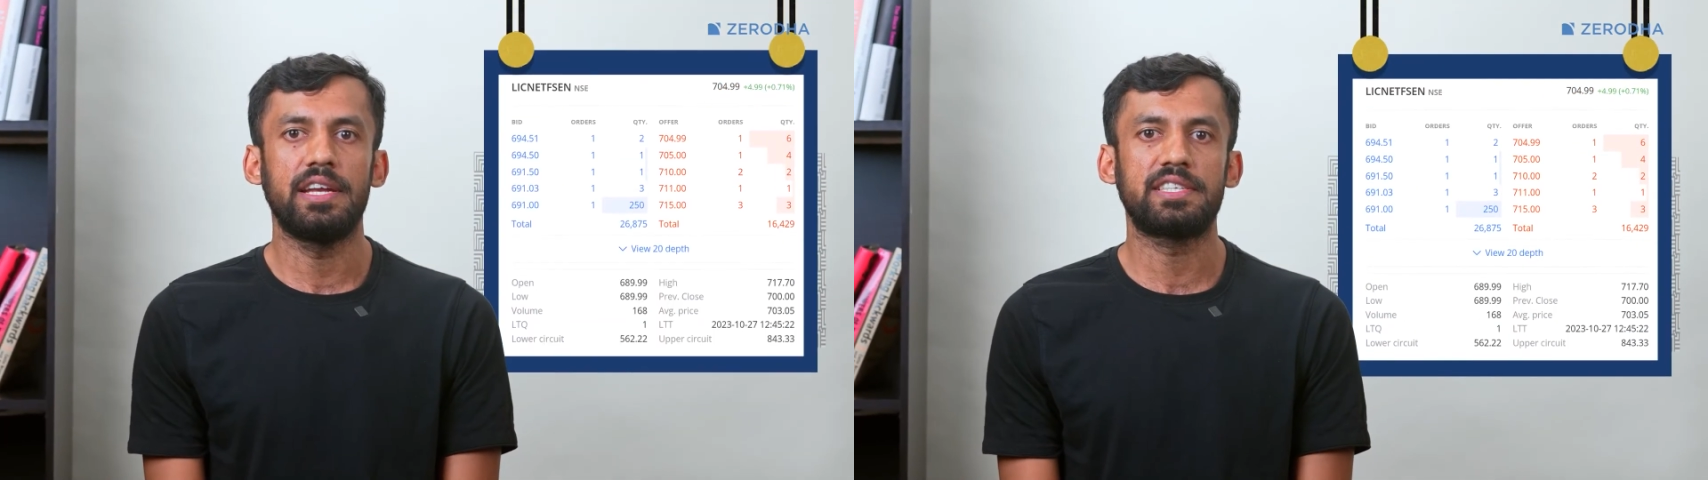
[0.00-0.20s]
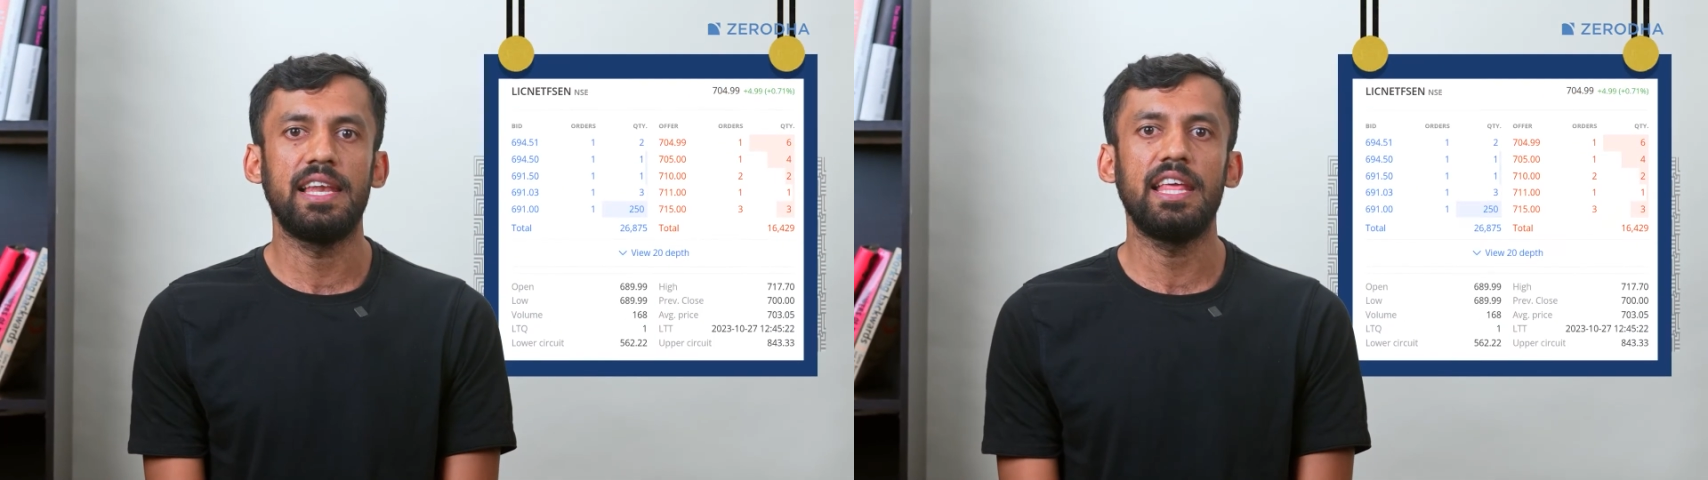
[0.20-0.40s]

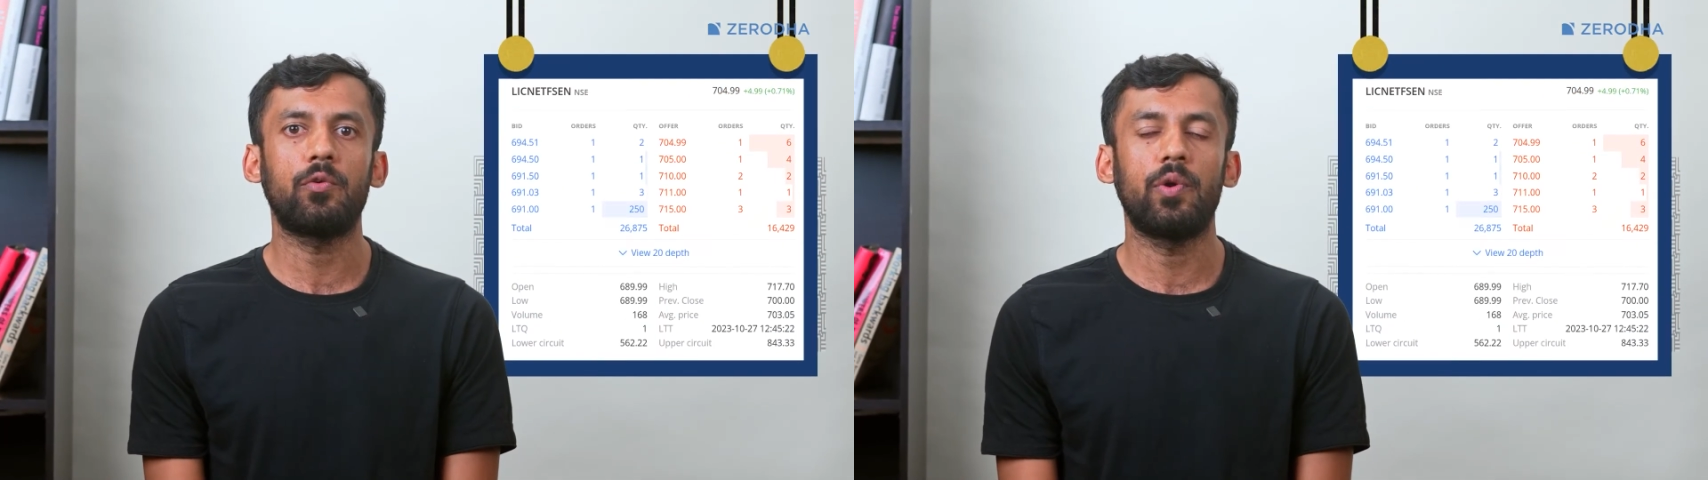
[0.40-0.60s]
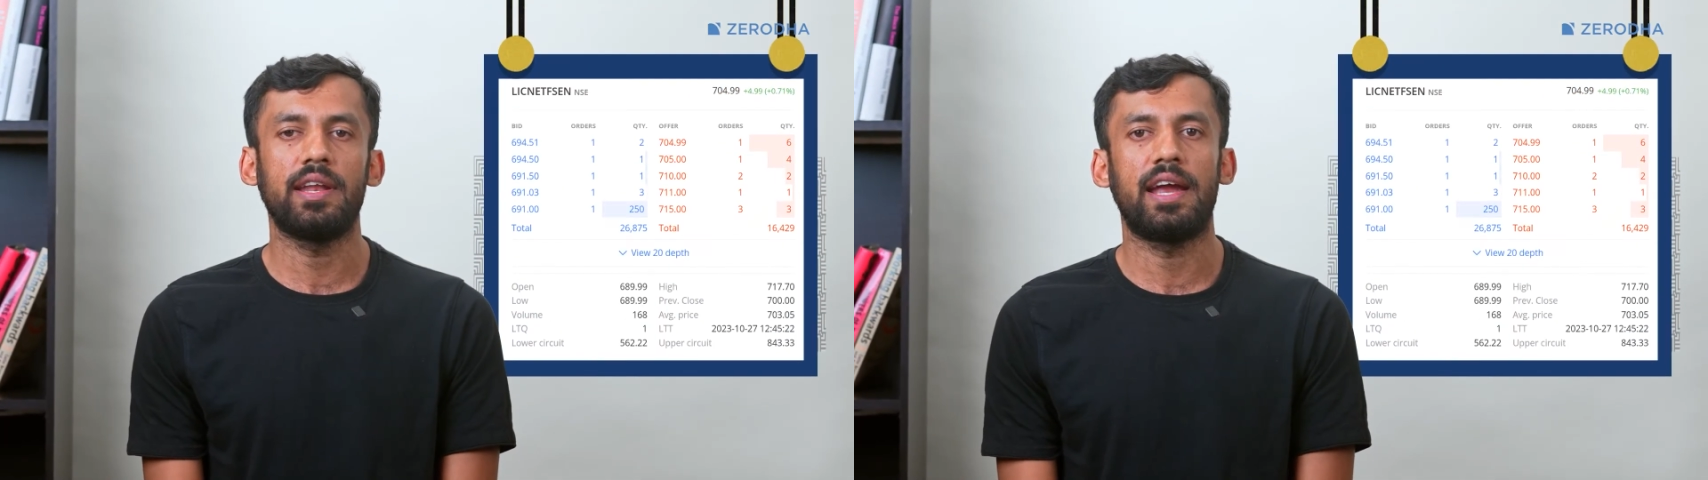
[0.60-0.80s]
It's
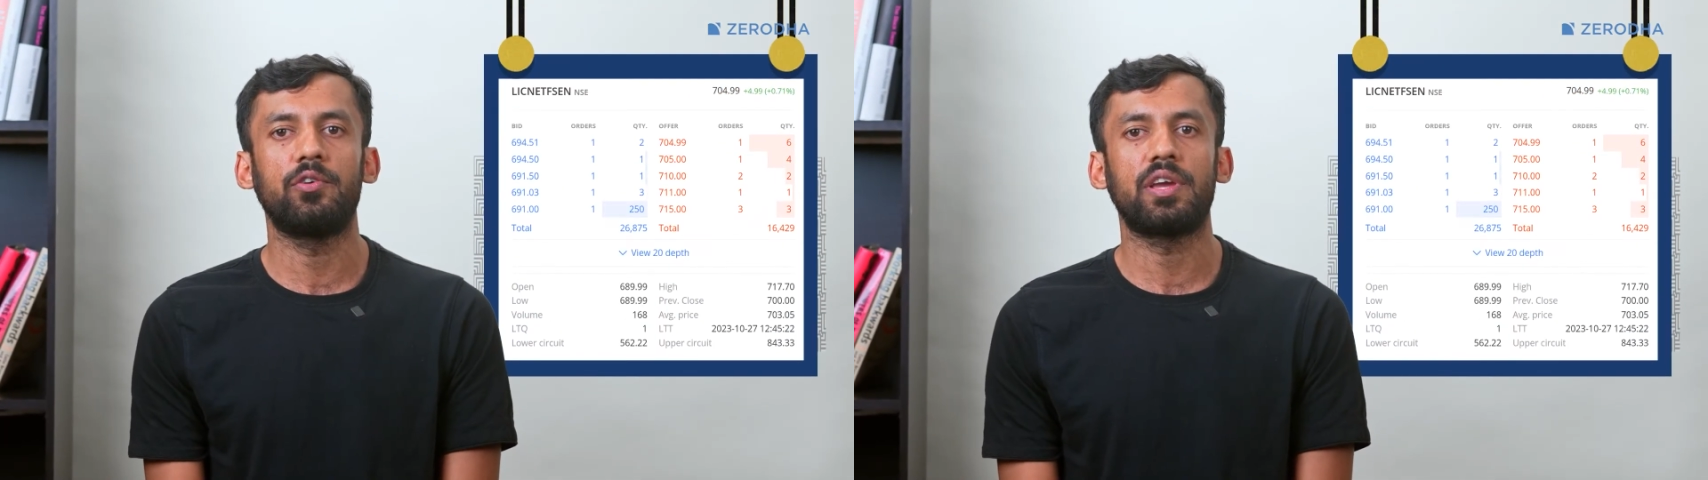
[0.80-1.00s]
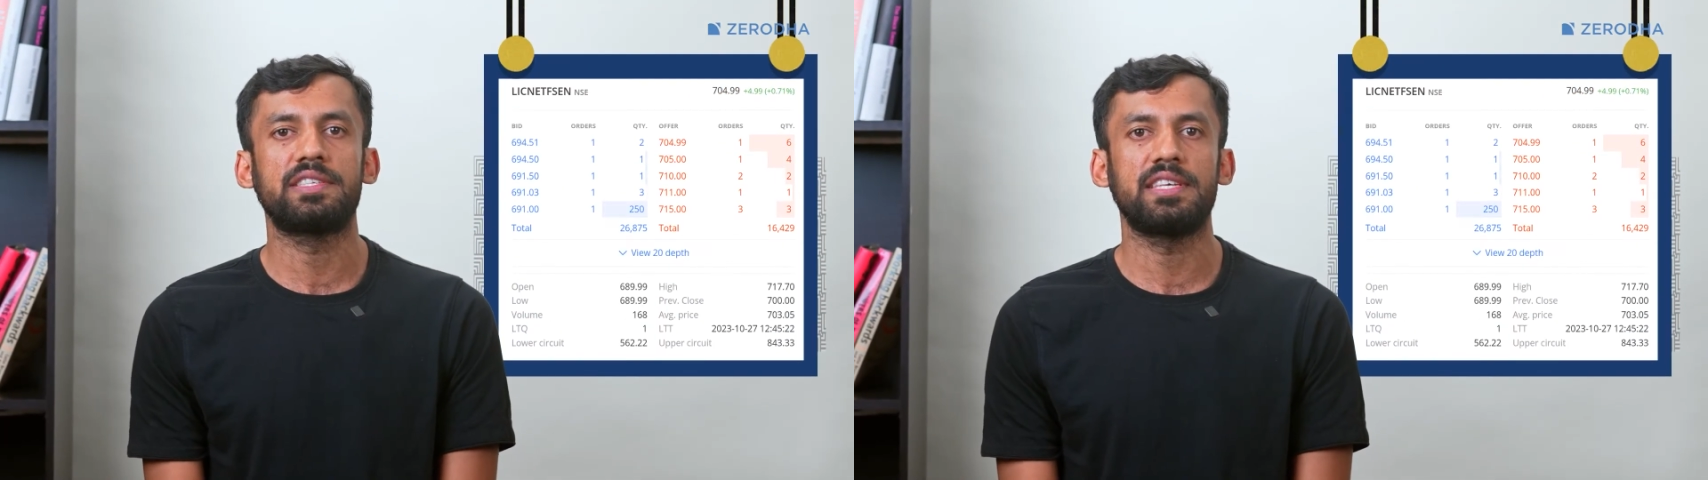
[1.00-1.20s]
illiquid and
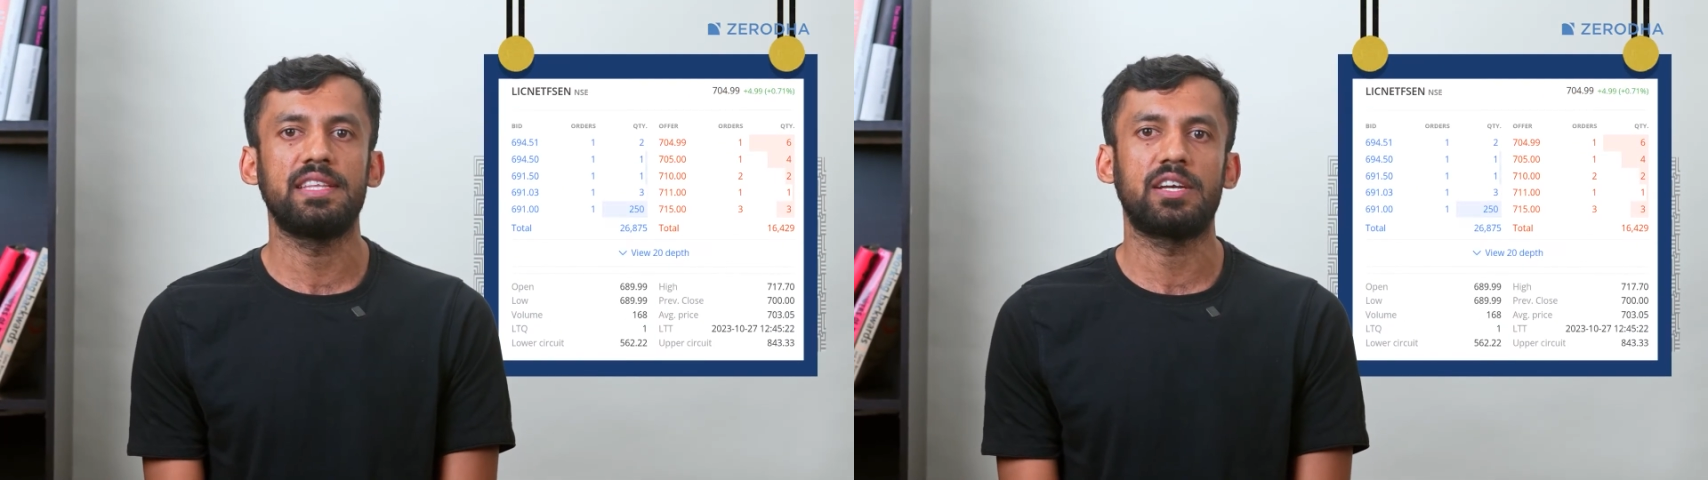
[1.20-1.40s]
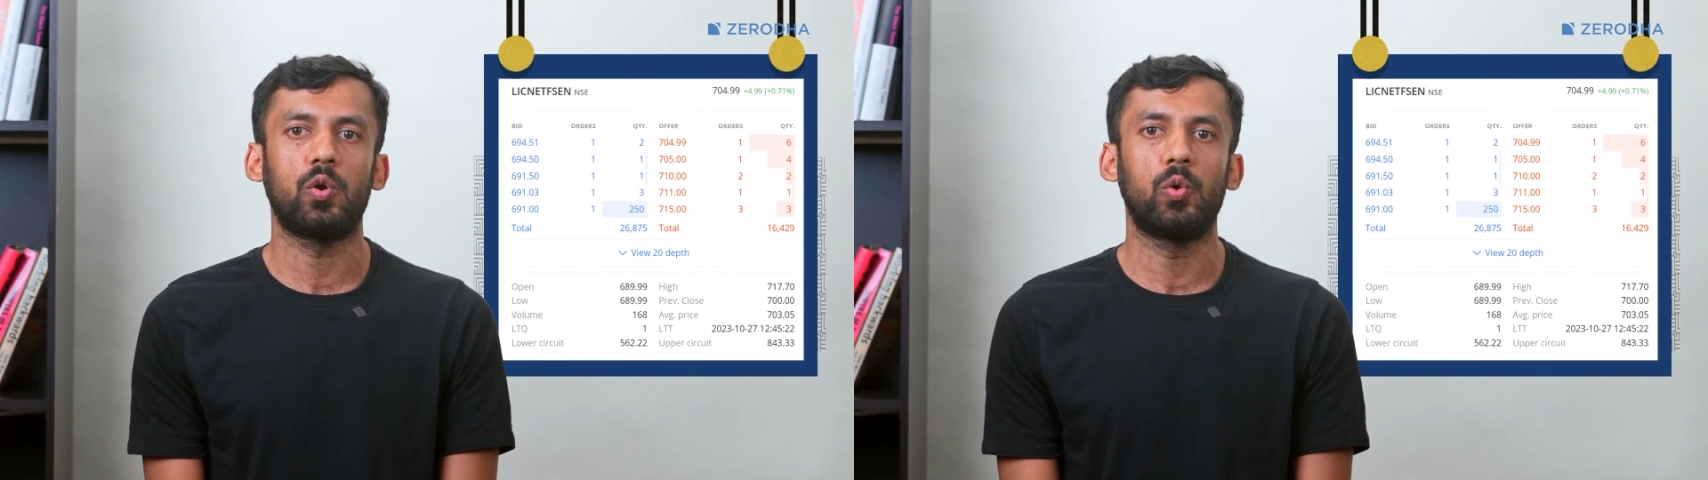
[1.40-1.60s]
you can see that